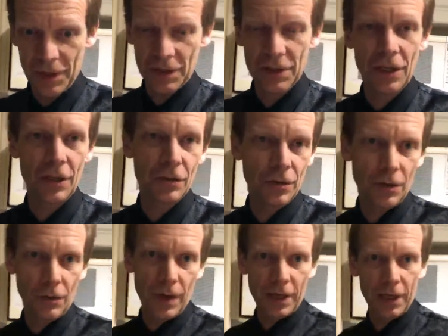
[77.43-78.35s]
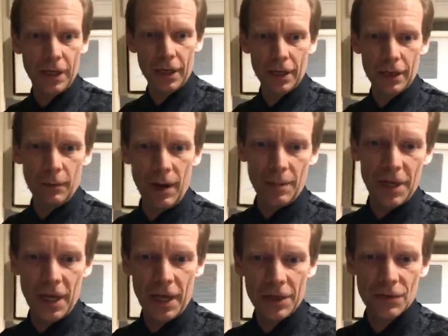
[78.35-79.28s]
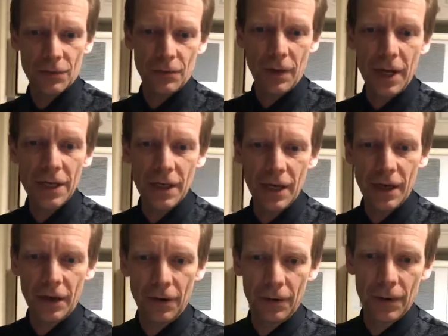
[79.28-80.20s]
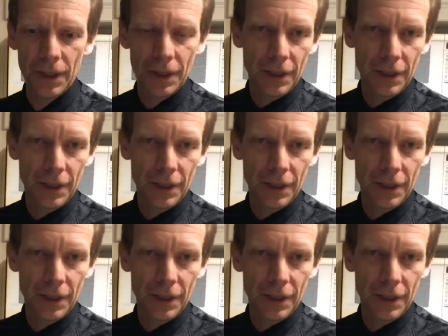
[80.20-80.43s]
just going to do a quick webcast right now,